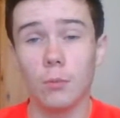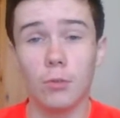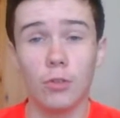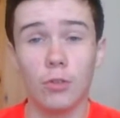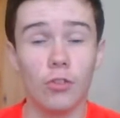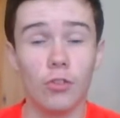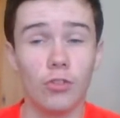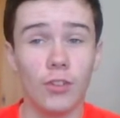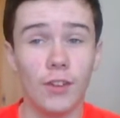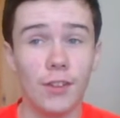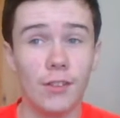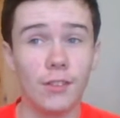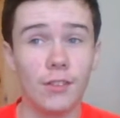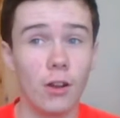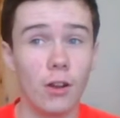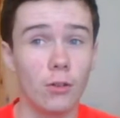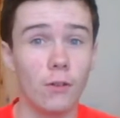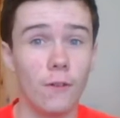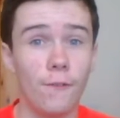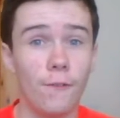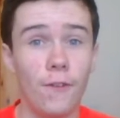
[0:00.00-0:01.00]
It would usually
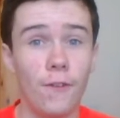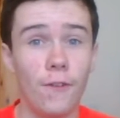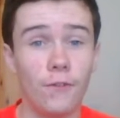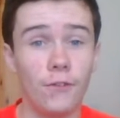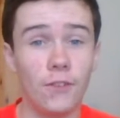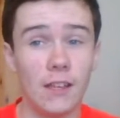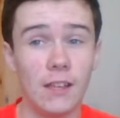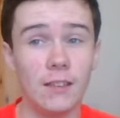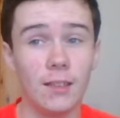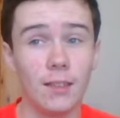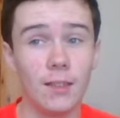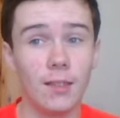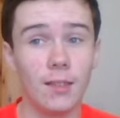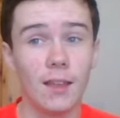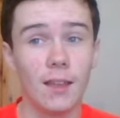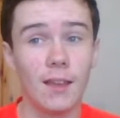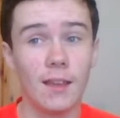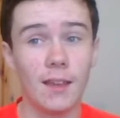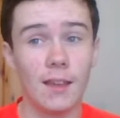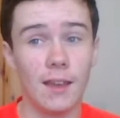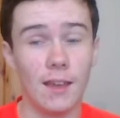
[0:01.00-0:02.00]
start on the
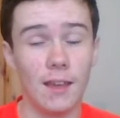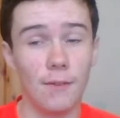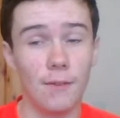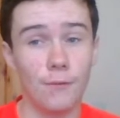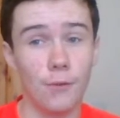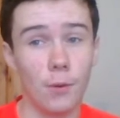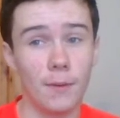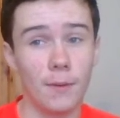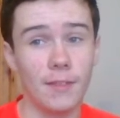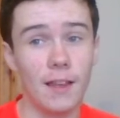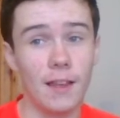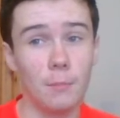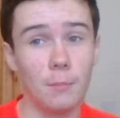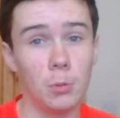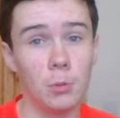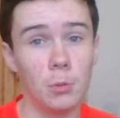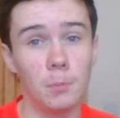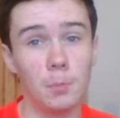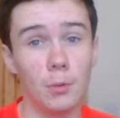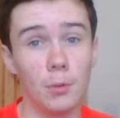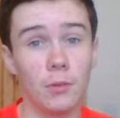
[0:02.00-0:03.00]
15th, for
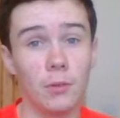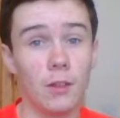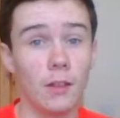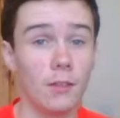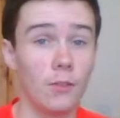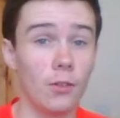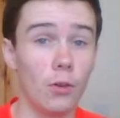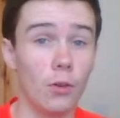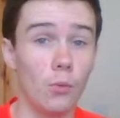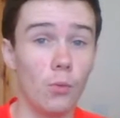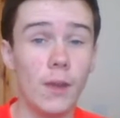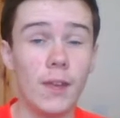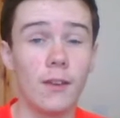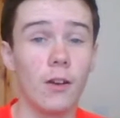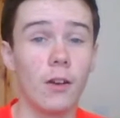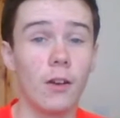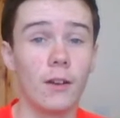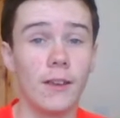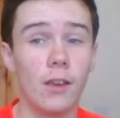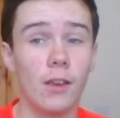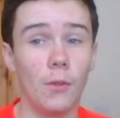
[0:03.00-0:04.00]
example, but it's done a week
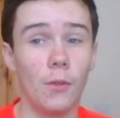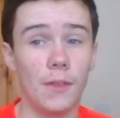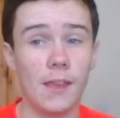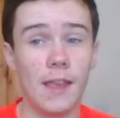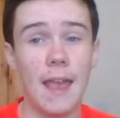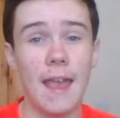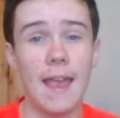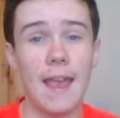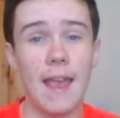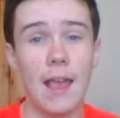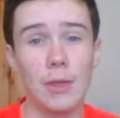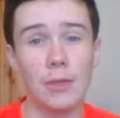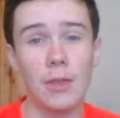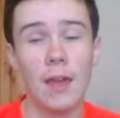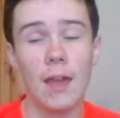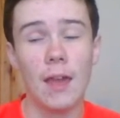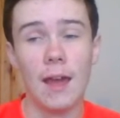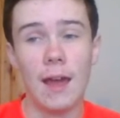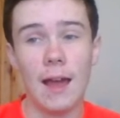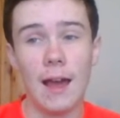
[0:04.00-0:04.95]
early on the 8th.